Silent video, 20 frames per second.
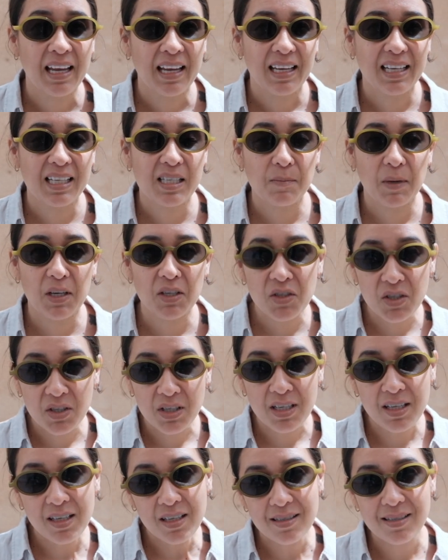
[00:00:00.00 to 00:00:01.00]

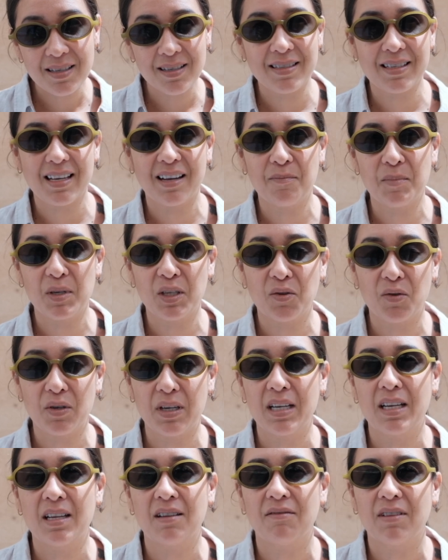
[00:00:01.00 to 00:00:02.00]
Especially since I've been
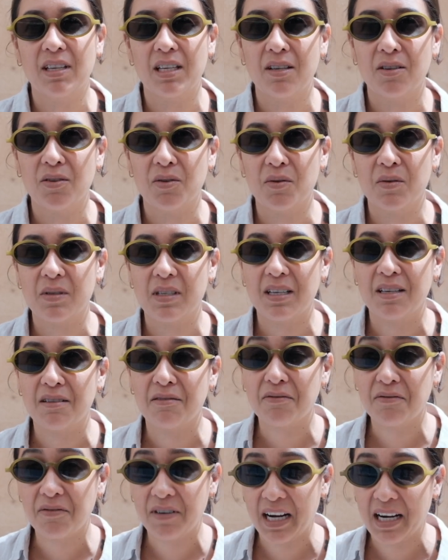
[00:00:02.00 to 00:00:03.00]
creating videos in
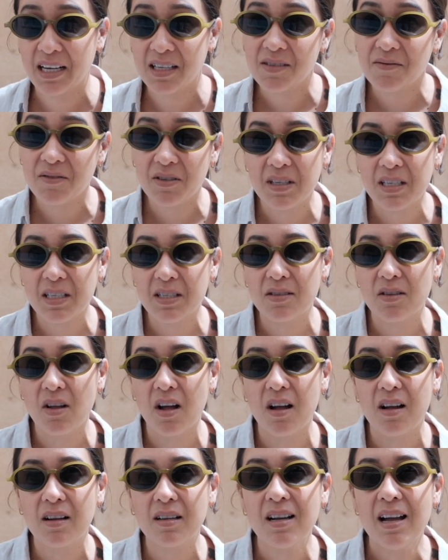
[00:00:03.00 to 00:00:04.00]
France for this
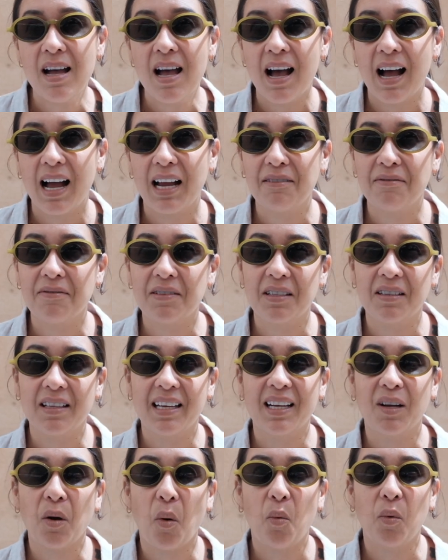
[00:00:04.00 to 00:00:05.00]
long, I feel
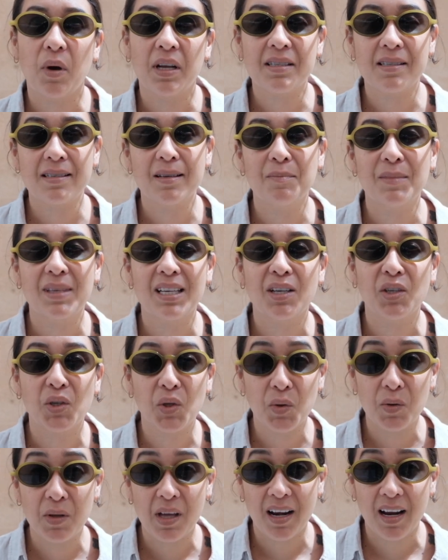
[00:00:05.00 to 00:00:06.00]
like what's something
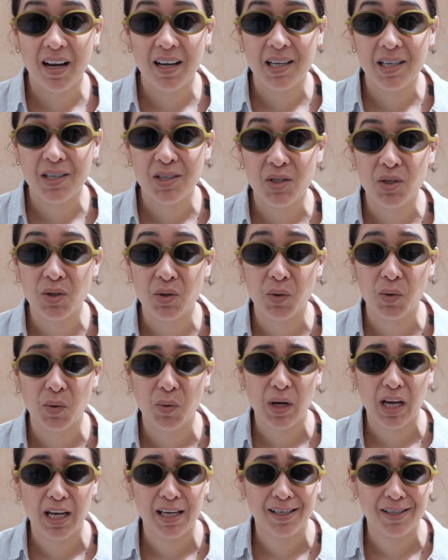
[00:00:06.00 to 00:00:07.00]
new that I can do
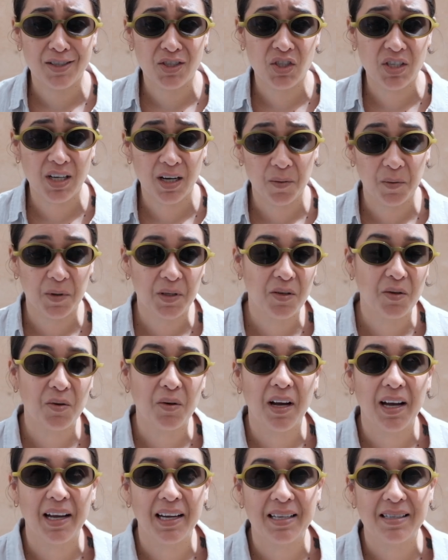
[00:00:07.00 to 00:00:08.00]
and share with you
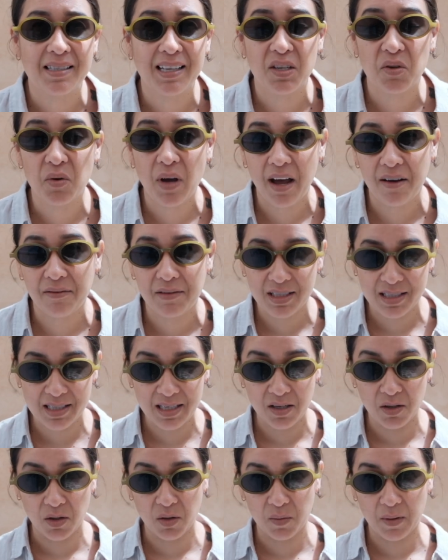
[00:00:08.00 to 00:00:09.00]
guys that you haven't
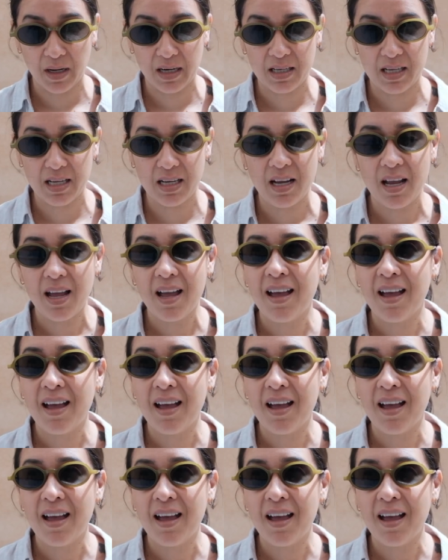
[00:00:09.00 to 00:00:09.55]
seen already.